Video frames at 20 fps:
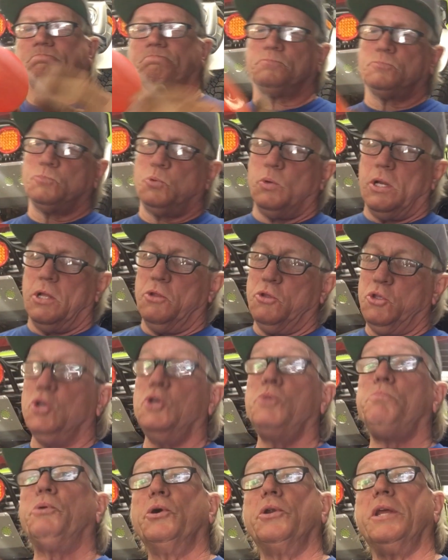well,
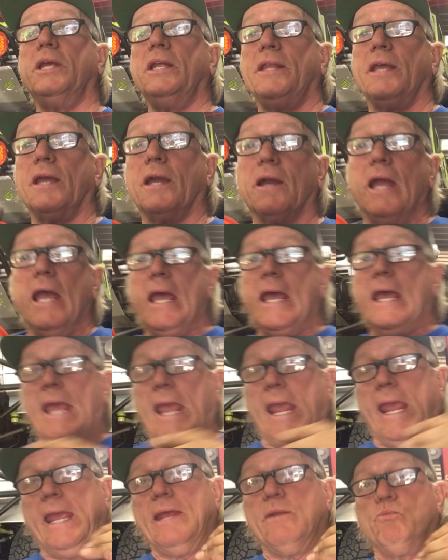you put in there,
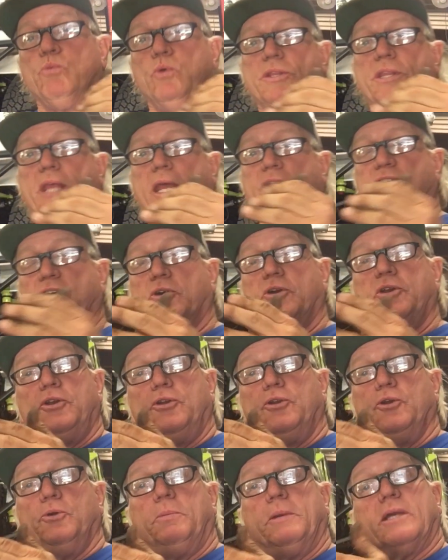and what that's going to
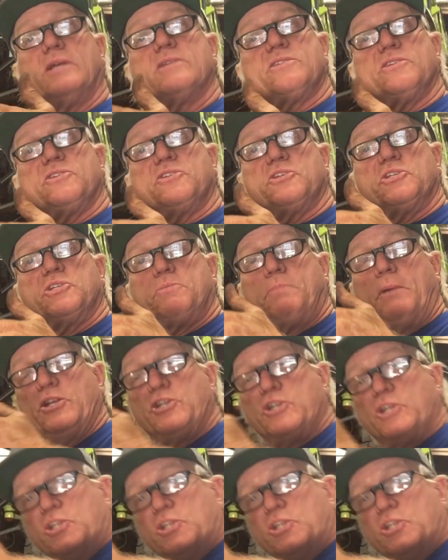do, because the suspension